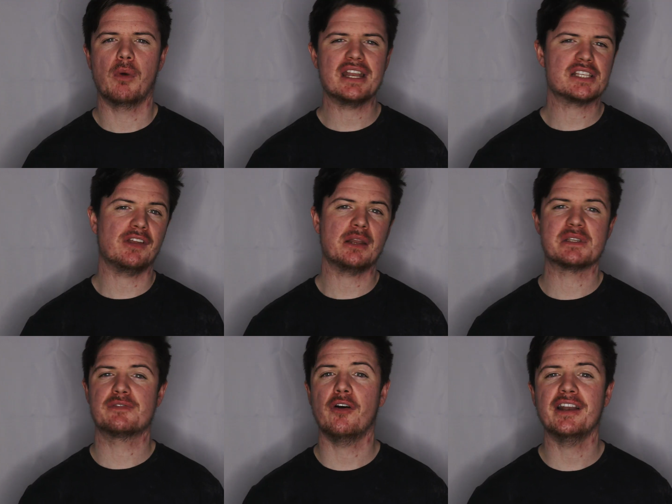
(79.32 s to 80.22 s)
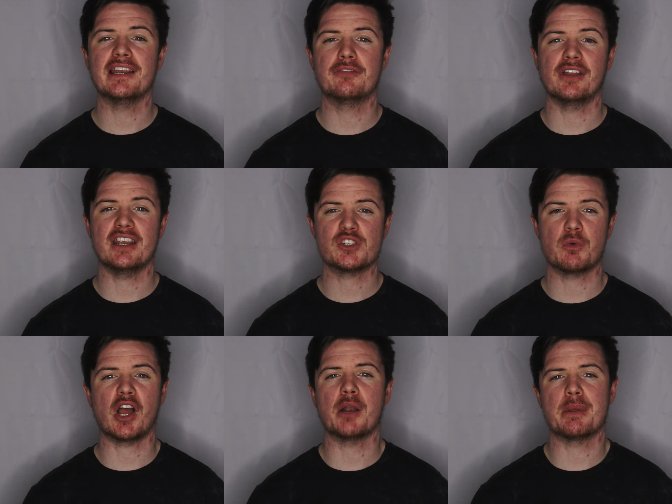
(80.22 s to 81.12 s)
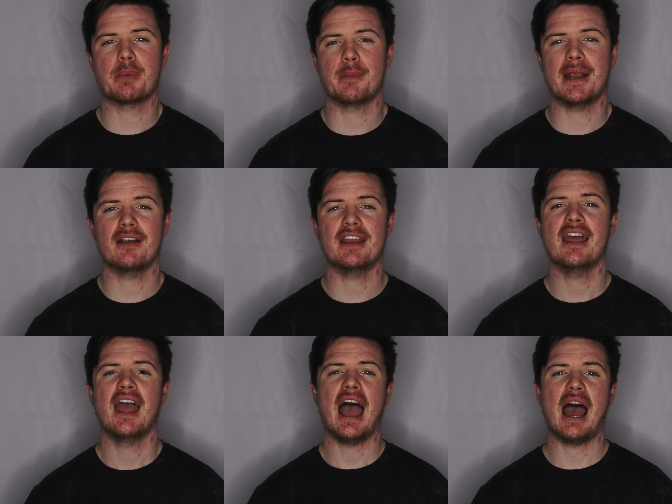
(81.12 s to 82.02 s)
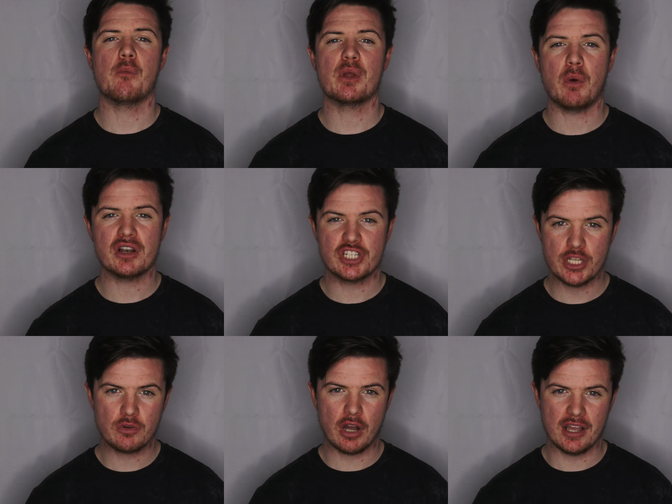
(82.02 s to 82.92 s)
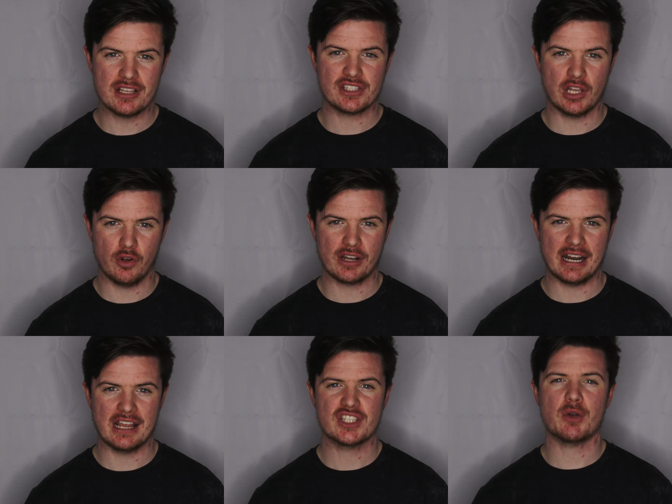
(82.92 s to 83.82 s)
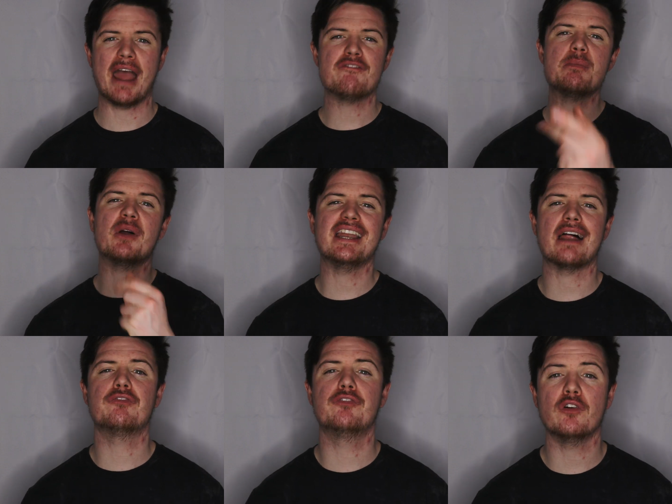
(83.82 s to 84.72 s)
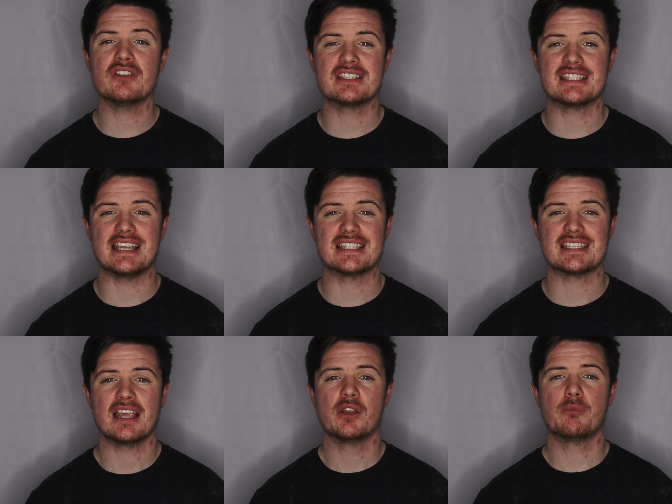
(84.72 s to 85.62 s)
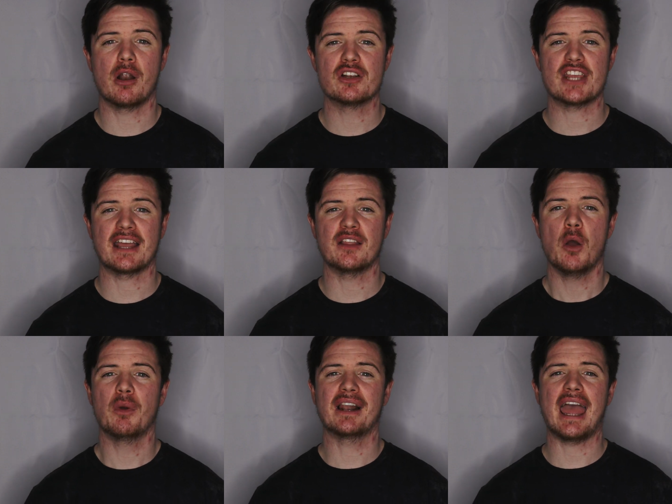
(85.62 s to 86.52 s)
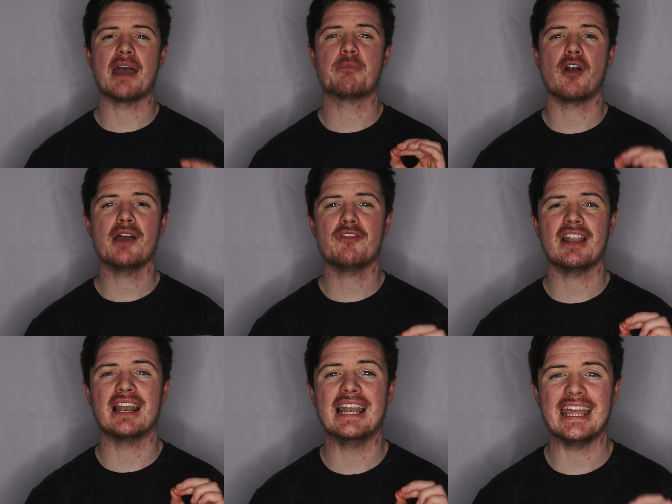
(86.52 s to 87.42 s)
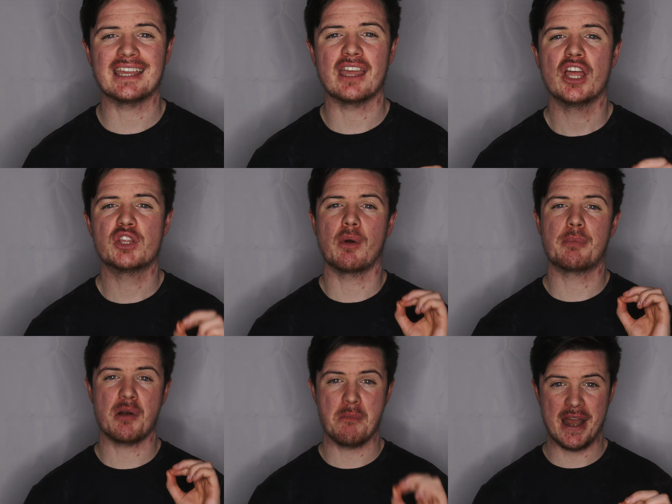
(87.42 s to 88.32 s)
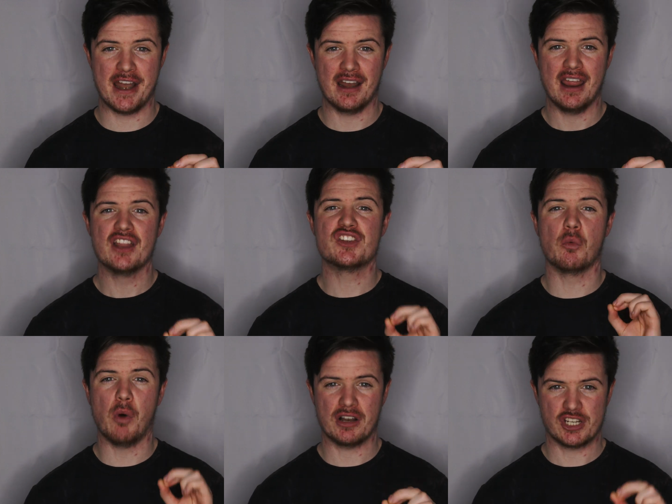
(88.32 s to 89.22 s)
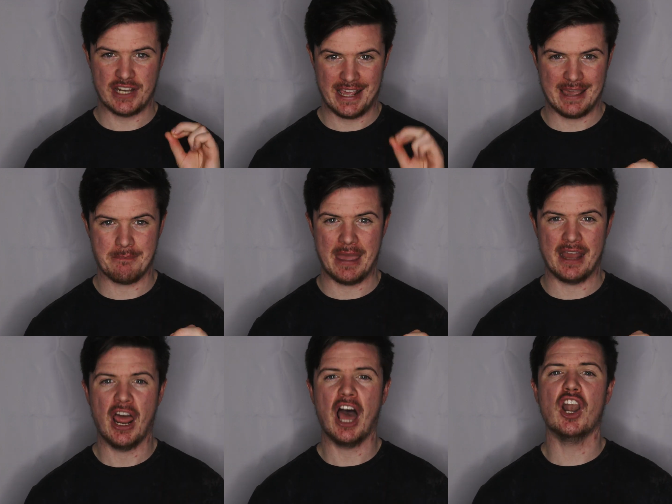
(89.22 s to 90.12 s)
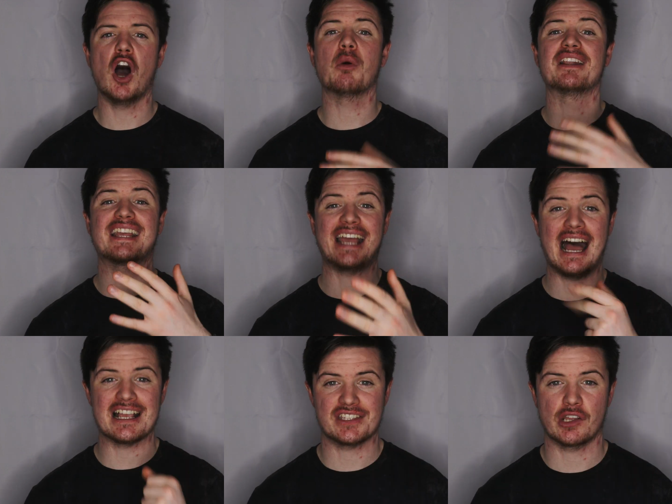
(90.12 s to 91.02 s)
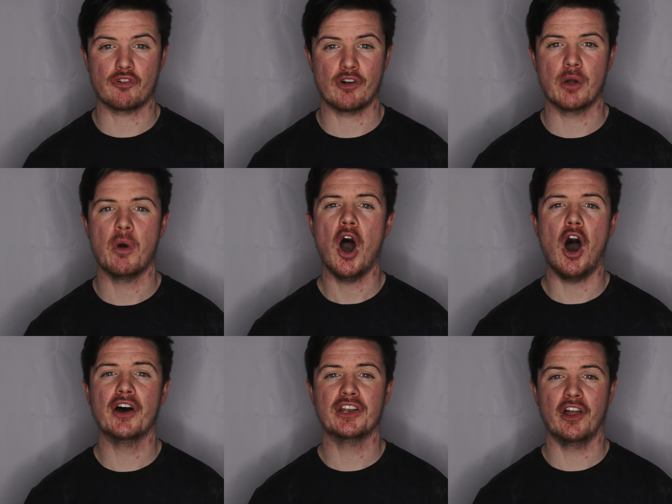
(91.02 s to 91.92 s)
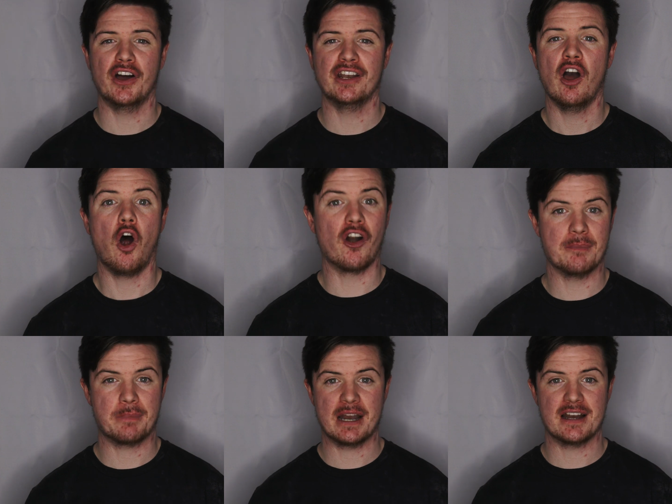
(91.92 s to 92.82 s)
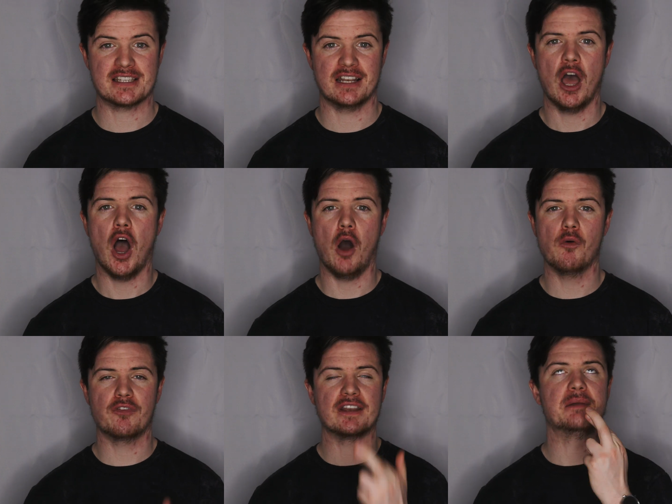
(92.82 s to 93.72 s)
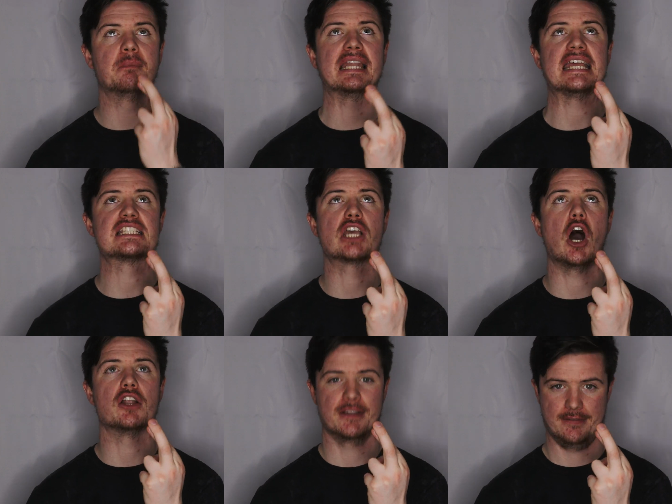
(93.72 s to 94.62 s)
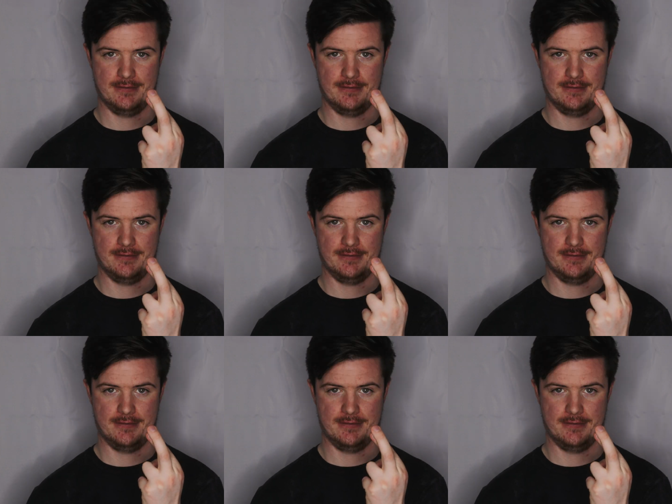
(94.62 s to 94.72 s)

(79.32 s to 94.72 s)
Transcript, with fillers: When this film is finally finished, we're gonna be premiering it and we want you guys to look at it. So everybody that funds this project will get a private link to a premiere to watch The Hitmen along with the cast and crew online or in person, hopefully, please God.